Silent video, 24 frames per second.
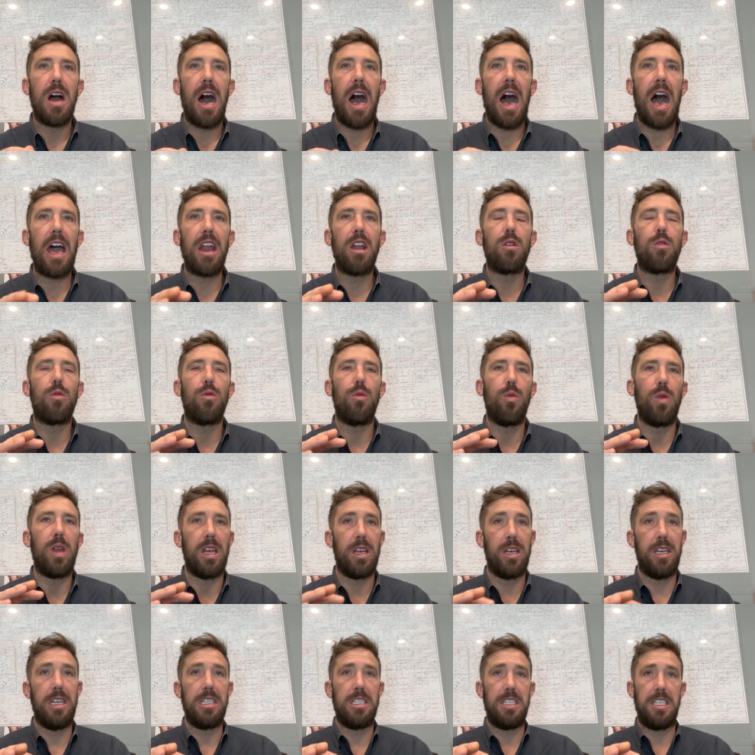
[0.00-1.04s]
I don't
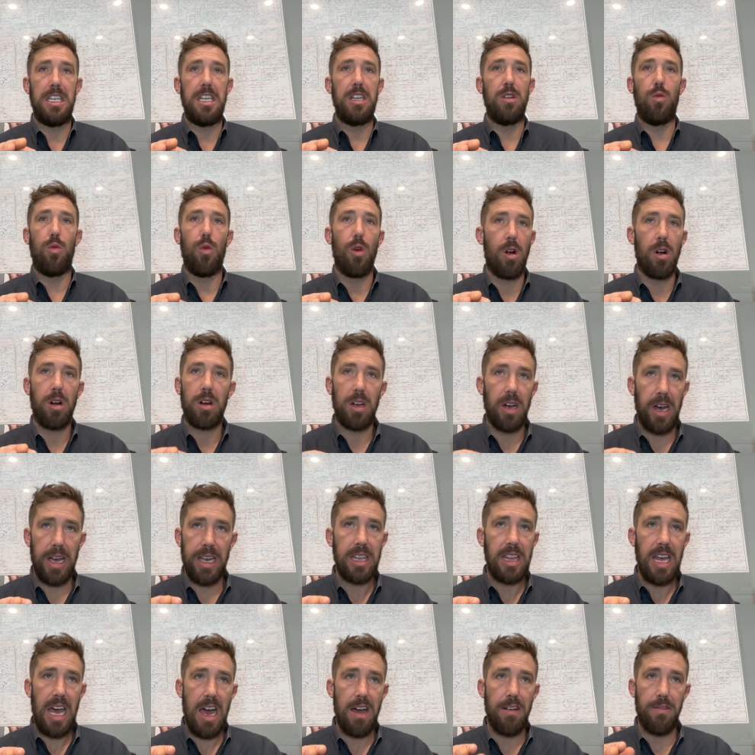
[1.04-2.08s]
really see it work like
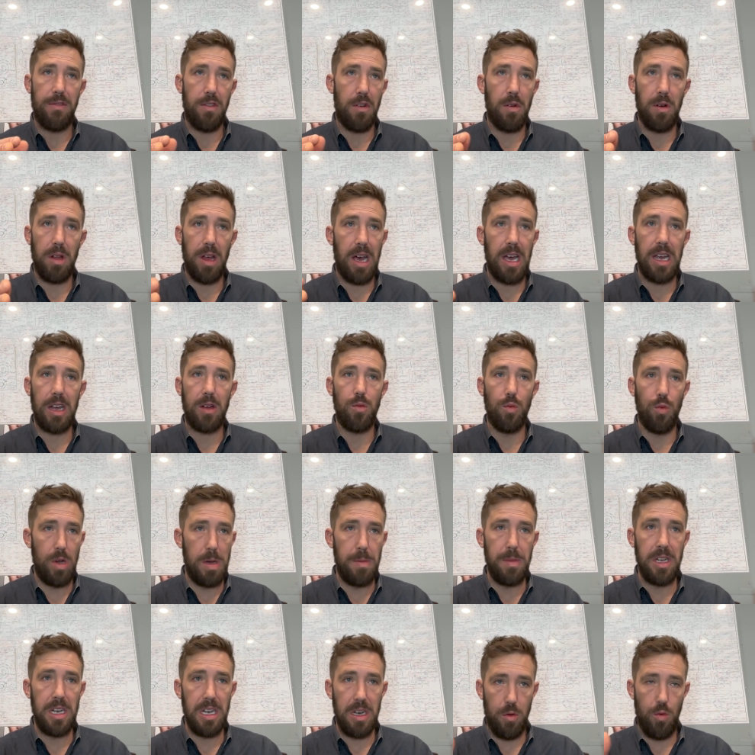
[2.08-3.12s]
that for like
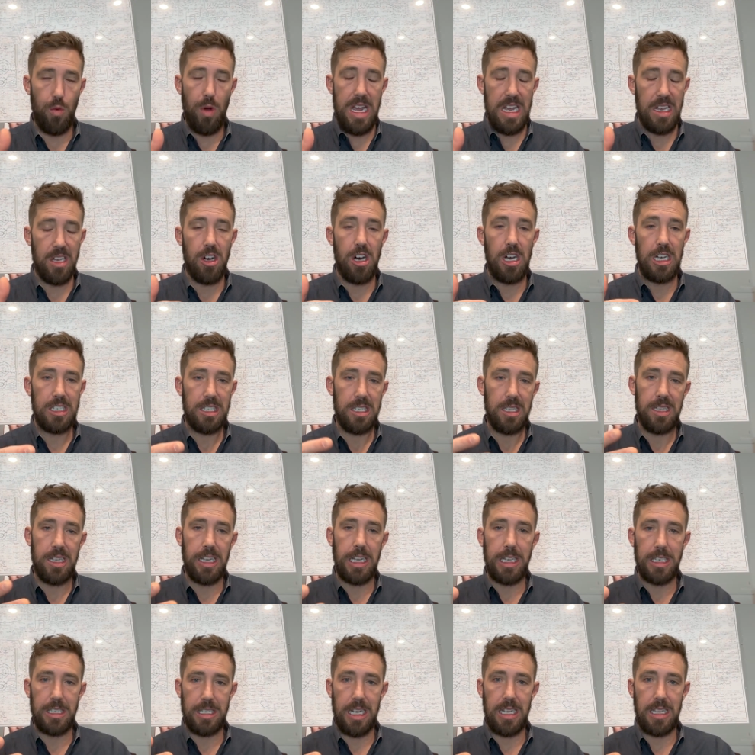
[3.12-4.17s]
women and weight loss and
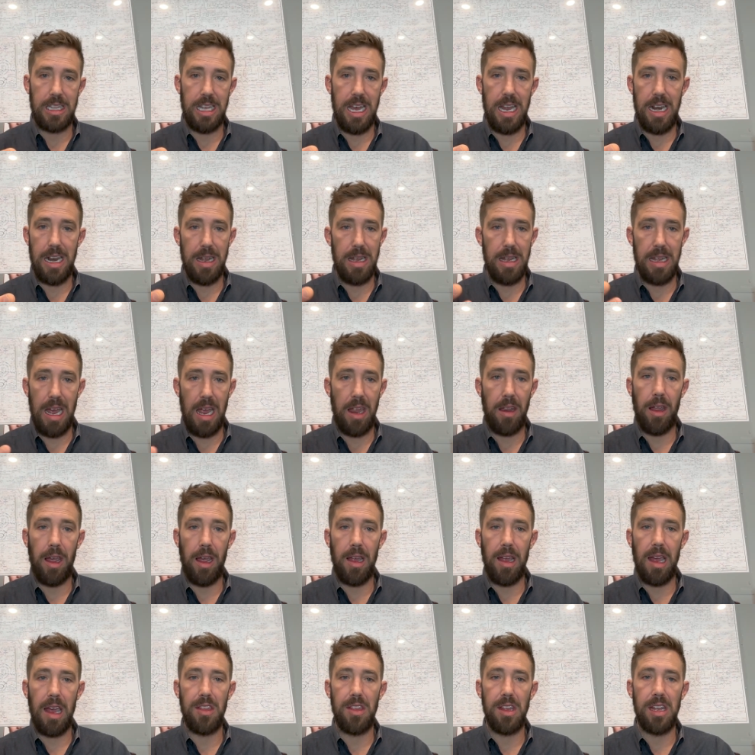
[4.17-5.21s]
things like that. I,
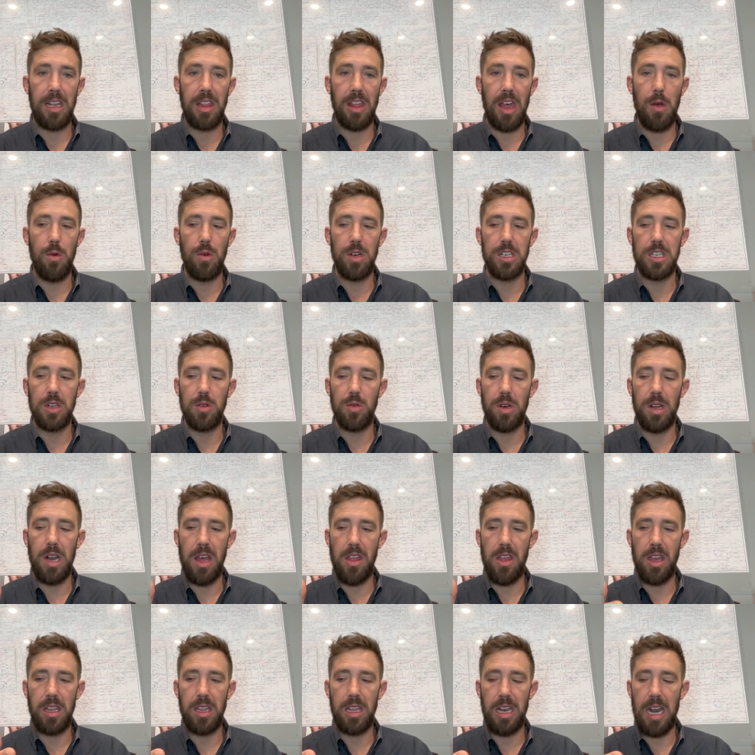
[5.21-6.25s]
I, I think they wish it would. I
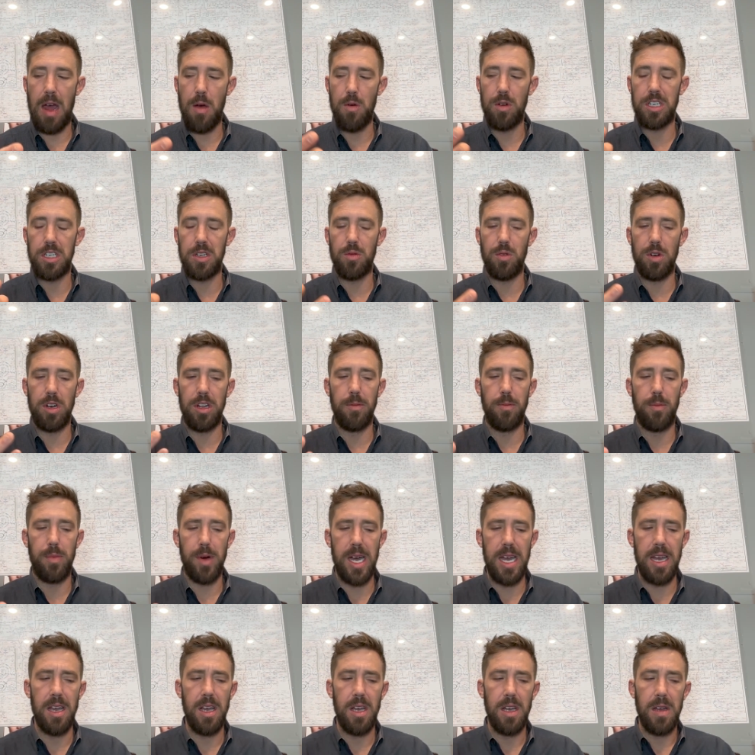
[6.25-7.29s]
think that I wish it would,
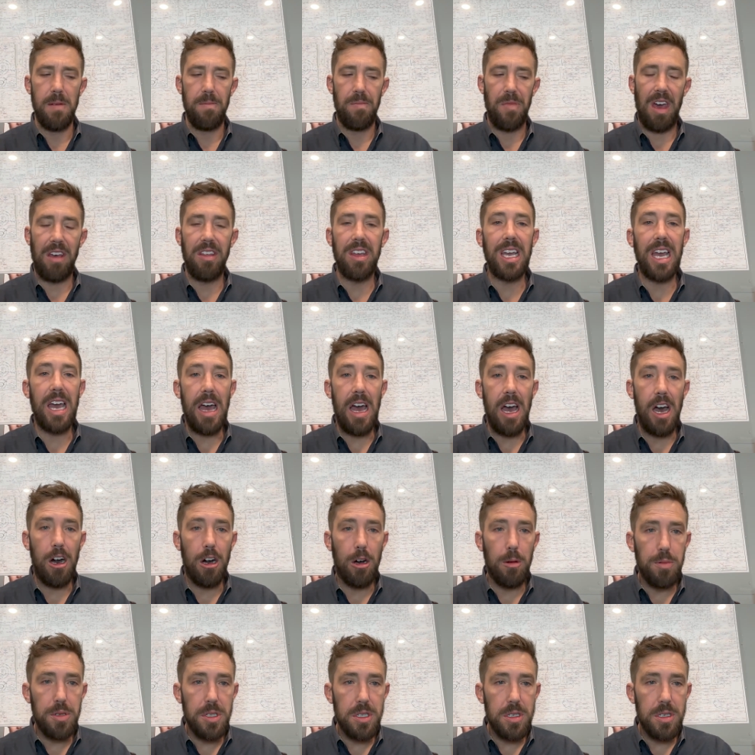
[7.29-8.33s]
but I think it
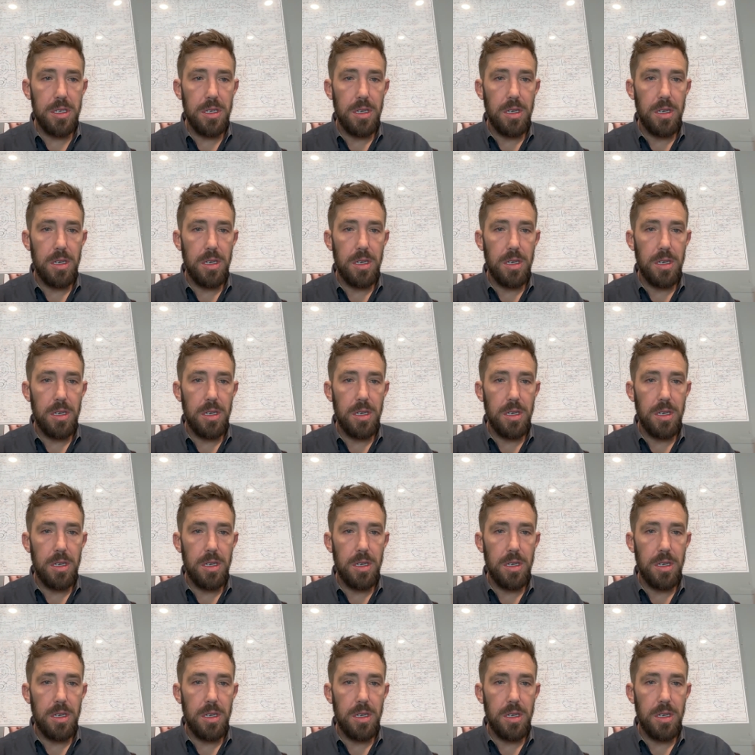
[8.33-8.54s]
helps